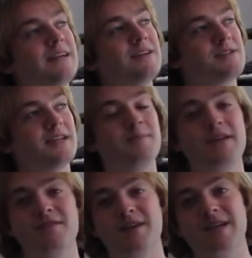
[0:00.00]
just like
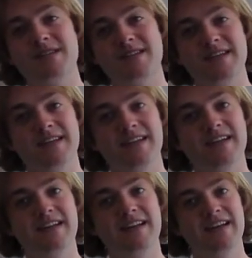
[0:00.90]
be invested
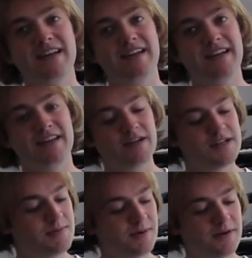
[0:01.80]
and
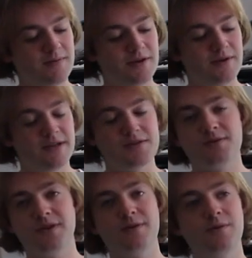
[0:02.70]
curious about what I'm doing. It's
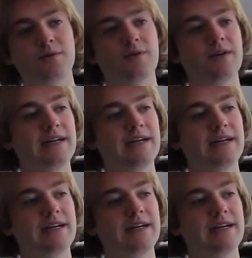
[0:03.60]
really cool.